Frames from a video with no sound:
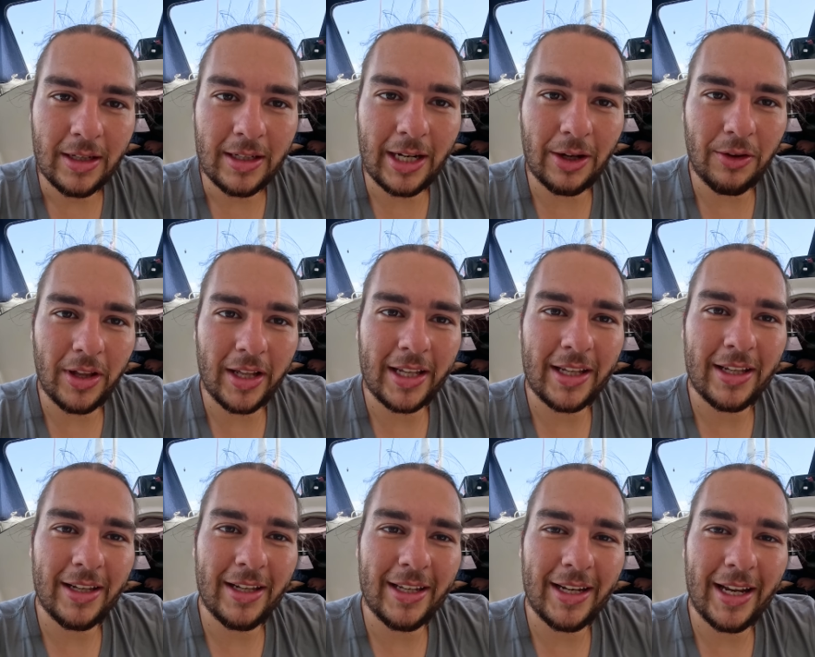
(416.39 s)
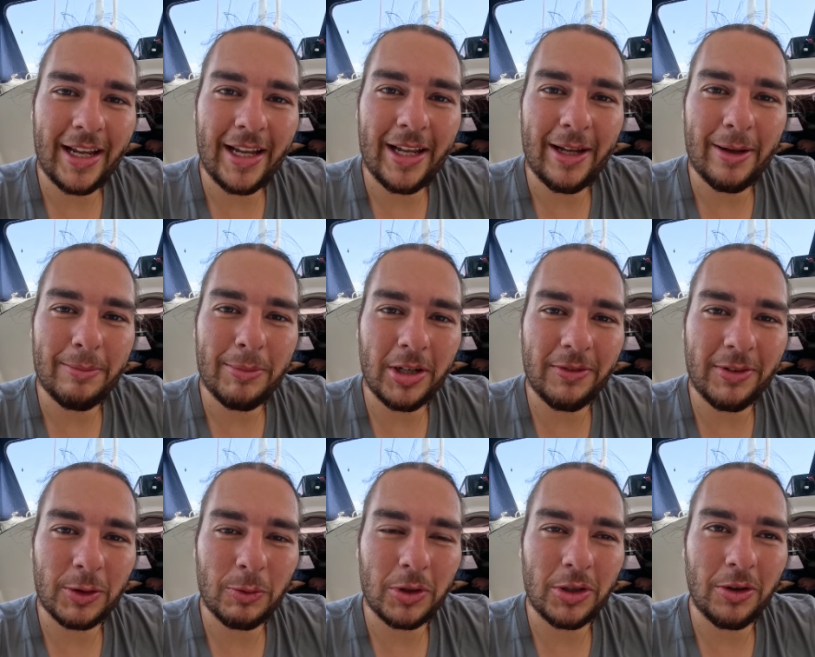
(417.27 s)
Now, like in a
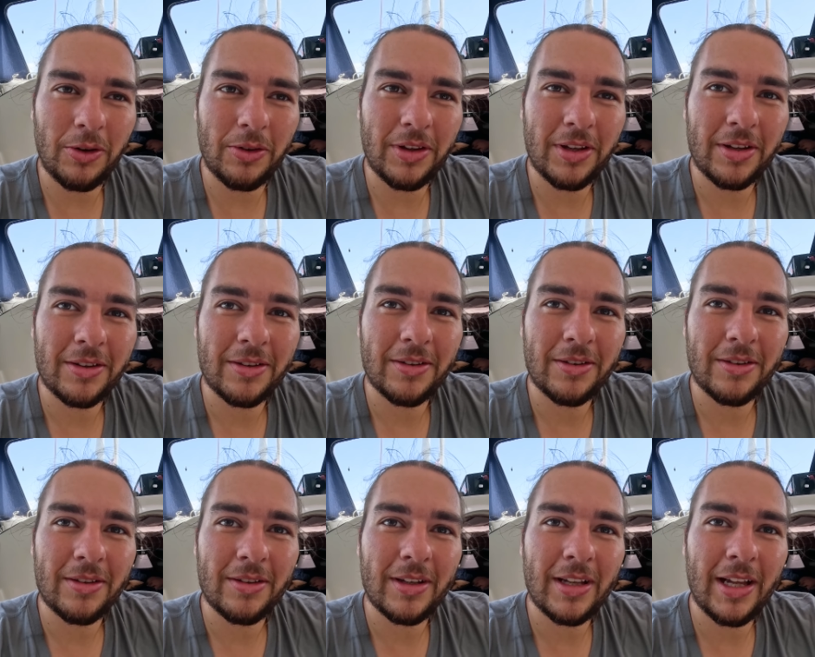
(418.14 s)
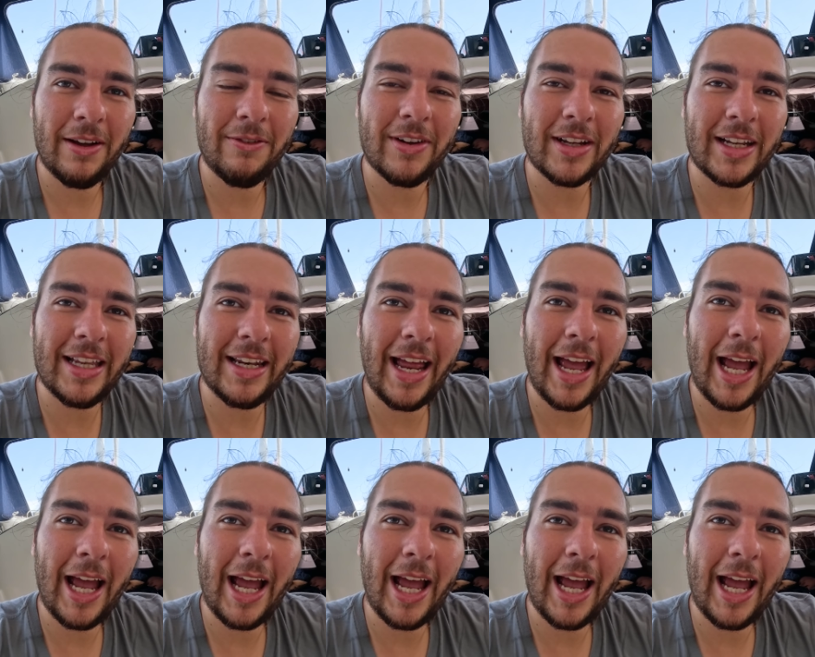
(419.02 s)
perfect world, if it can